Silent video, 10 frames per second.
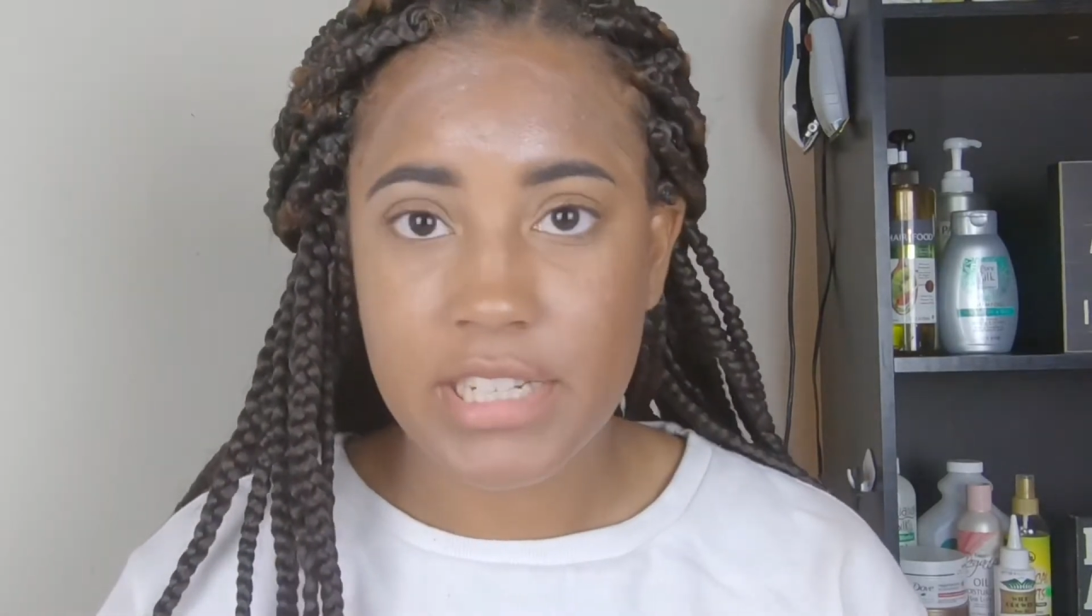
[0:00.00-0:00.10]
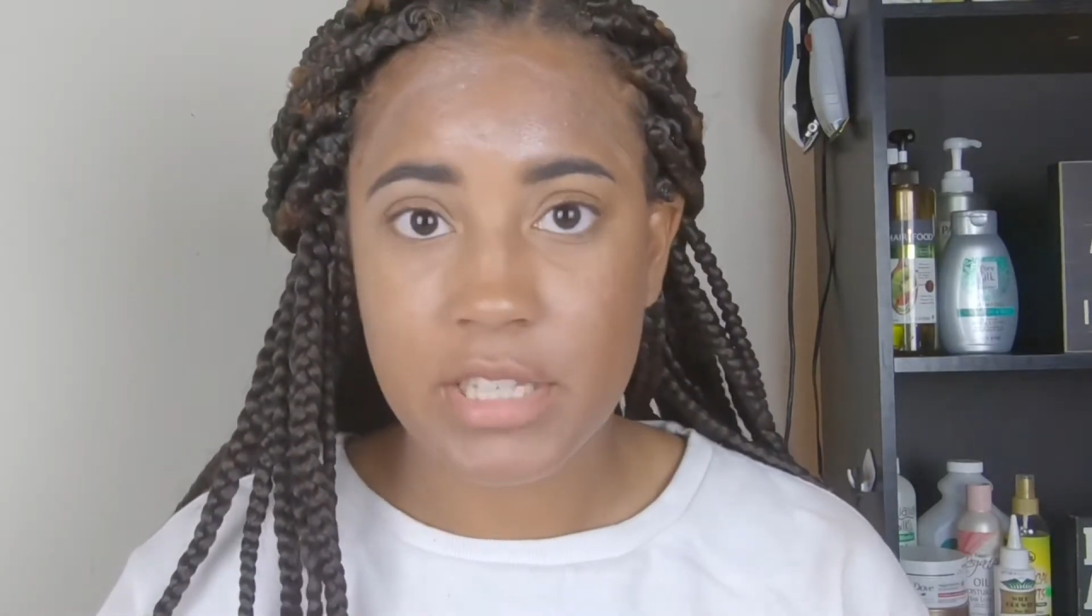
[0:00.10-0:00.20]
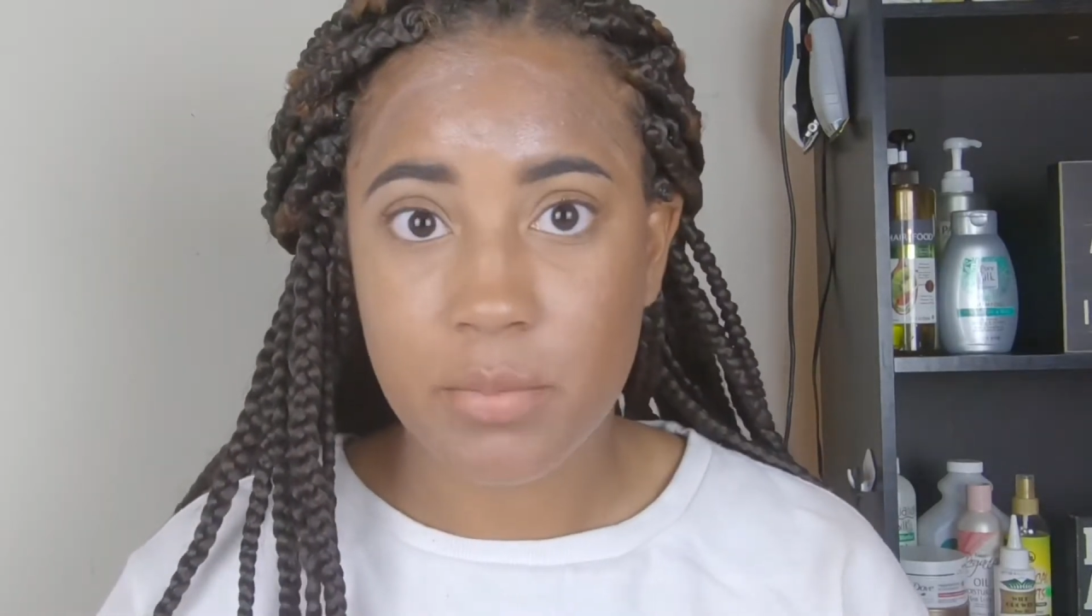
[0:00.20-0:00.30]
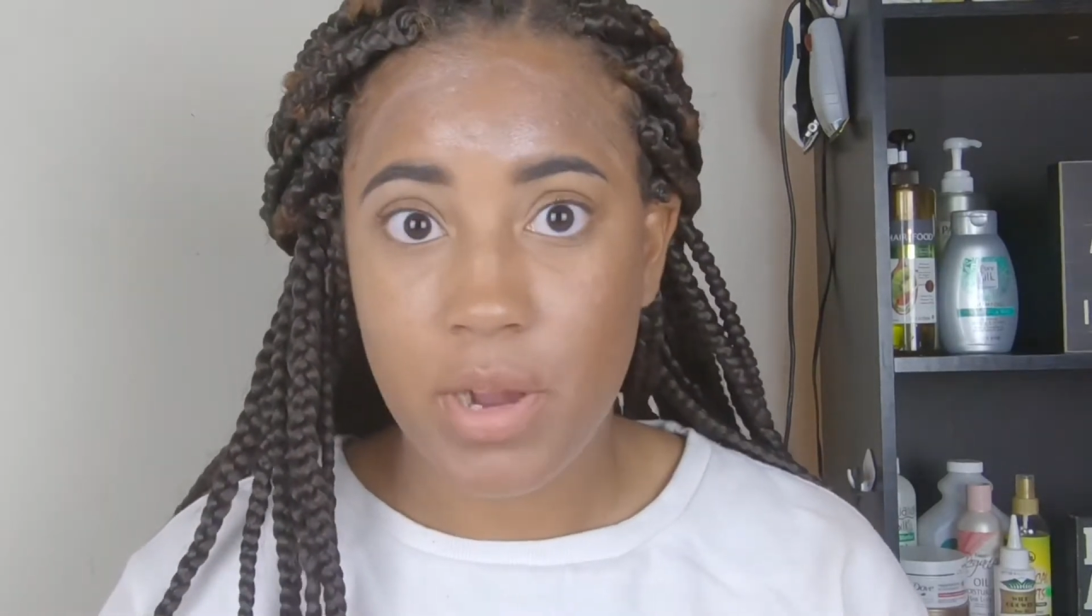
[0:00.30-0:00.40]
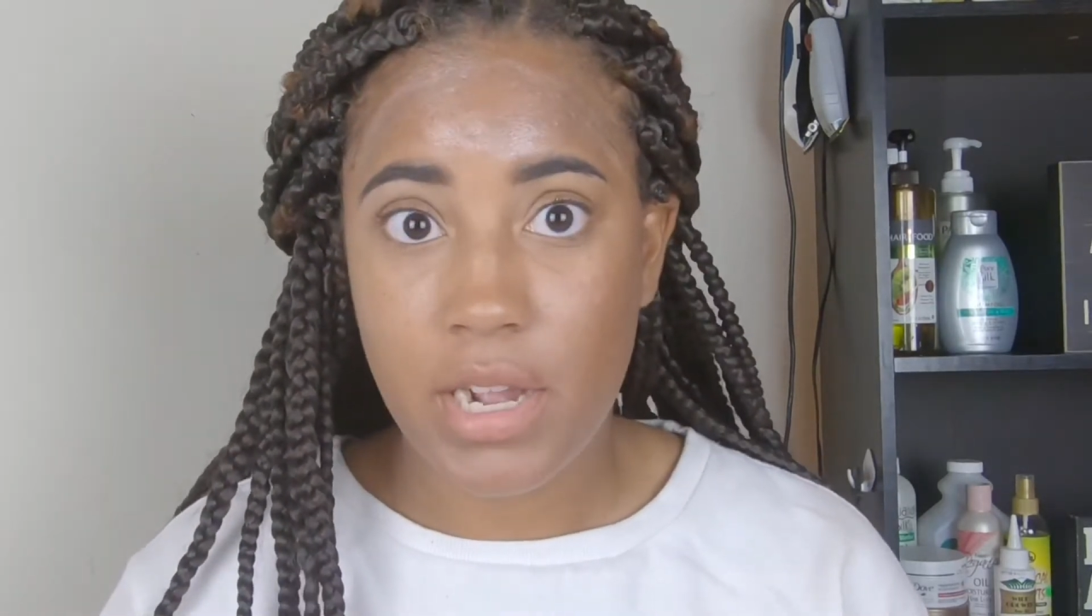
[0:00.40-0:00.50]
at
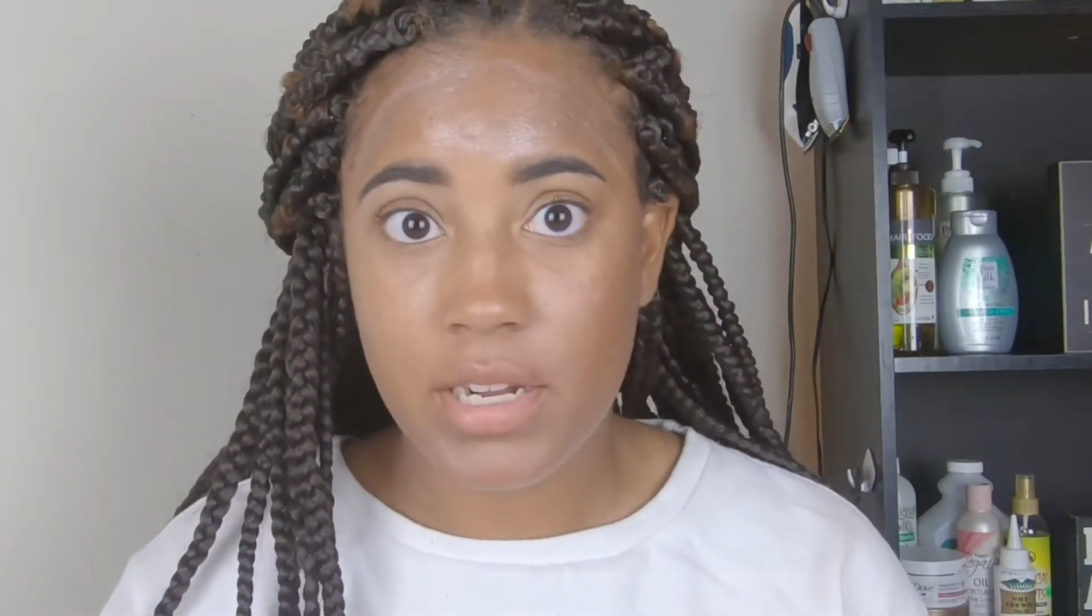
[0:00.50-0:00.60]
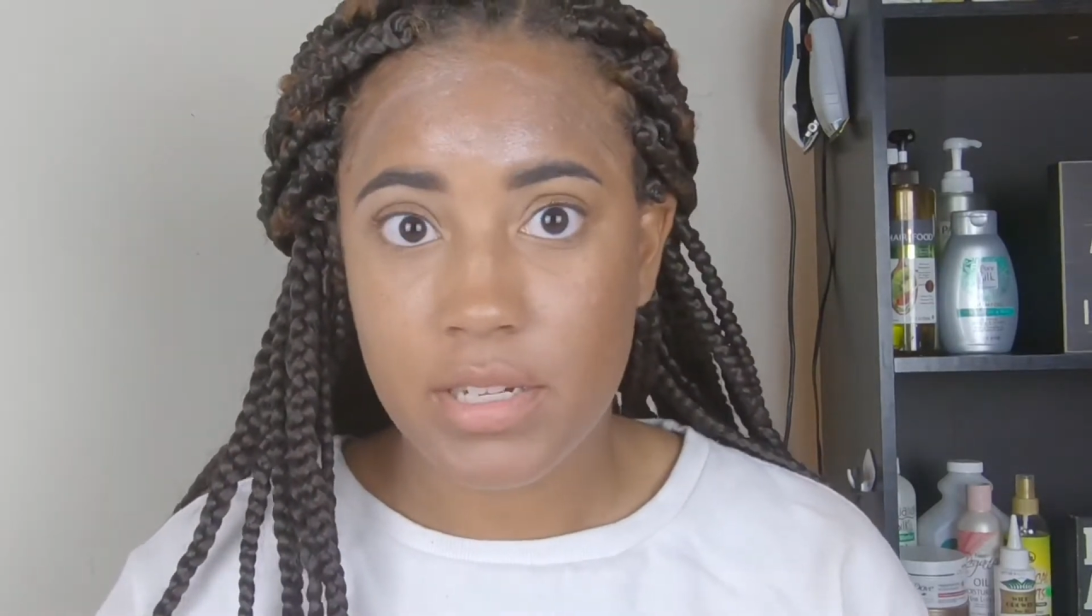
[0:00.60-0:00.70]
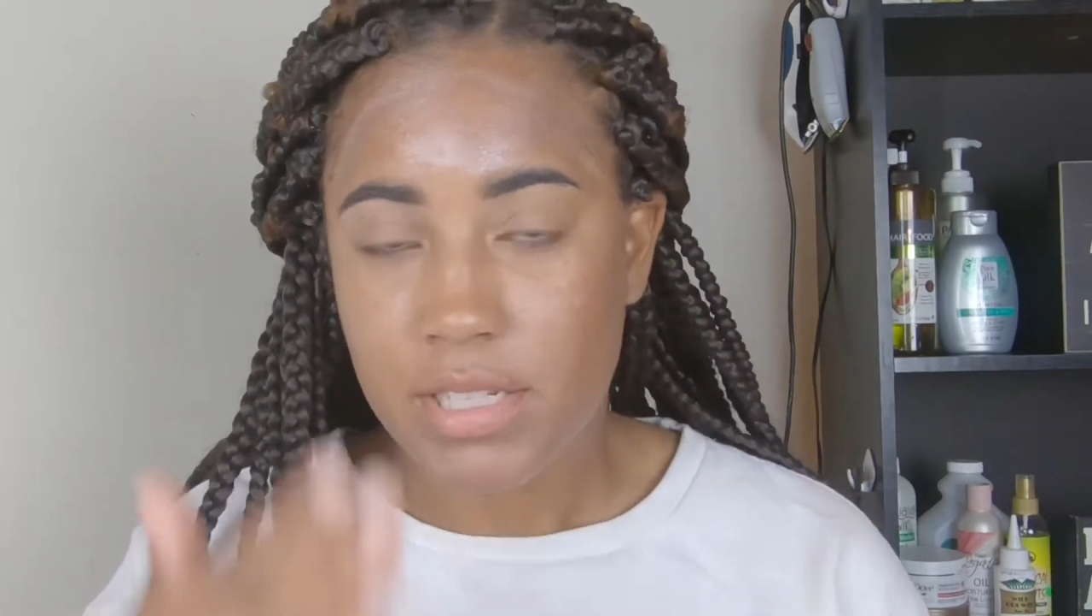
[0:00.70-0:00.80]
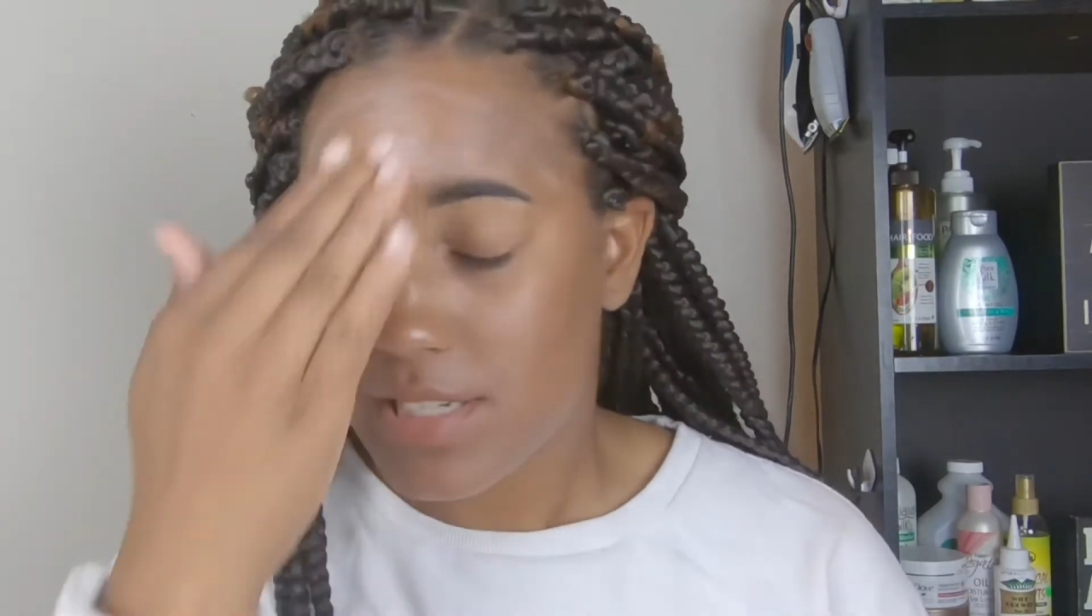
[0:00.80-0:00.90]
the product,